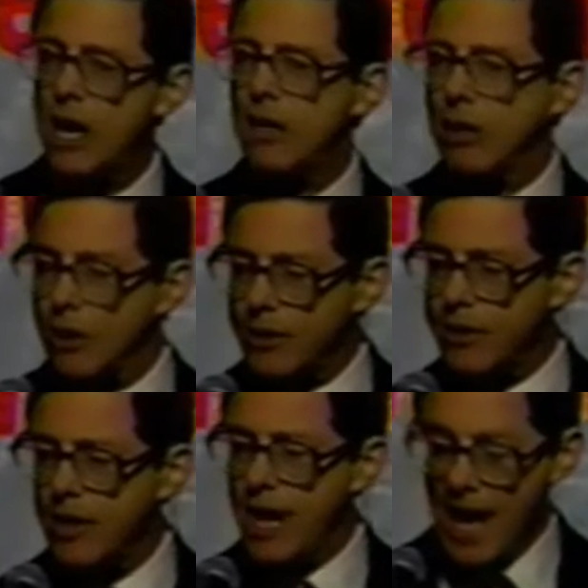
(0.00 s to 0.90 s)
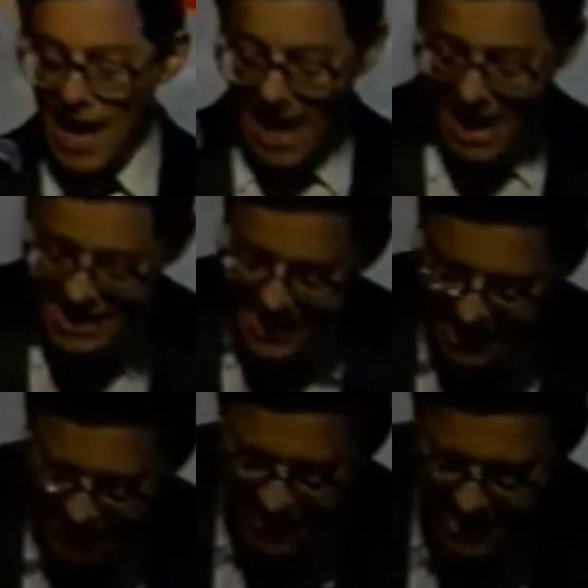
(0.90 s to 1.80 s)
on earth, and
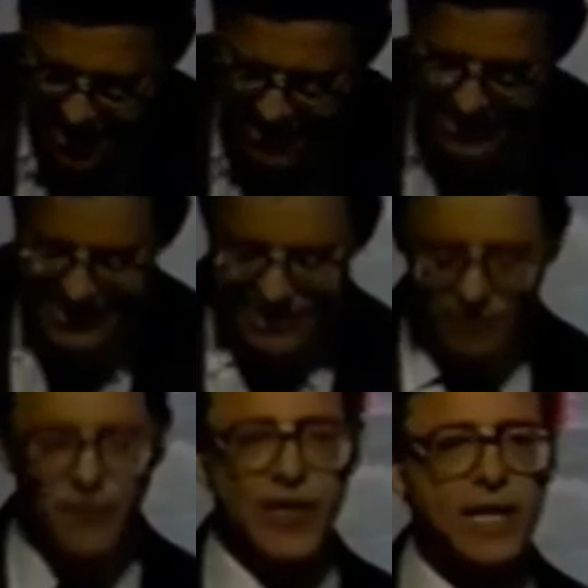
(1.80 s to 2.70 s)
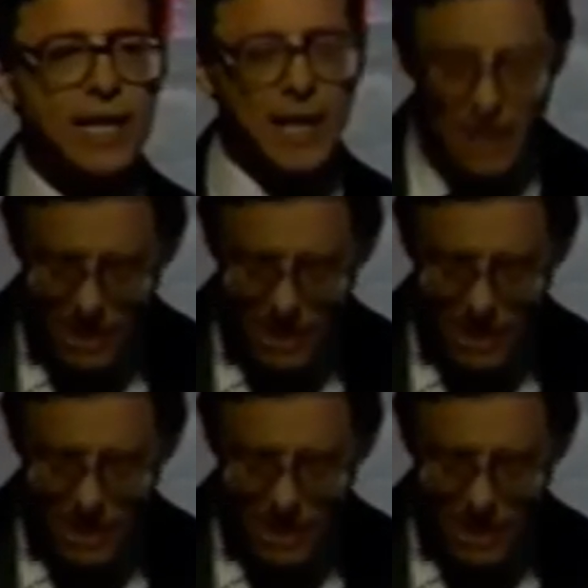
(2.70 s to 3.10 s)
even then, still feeling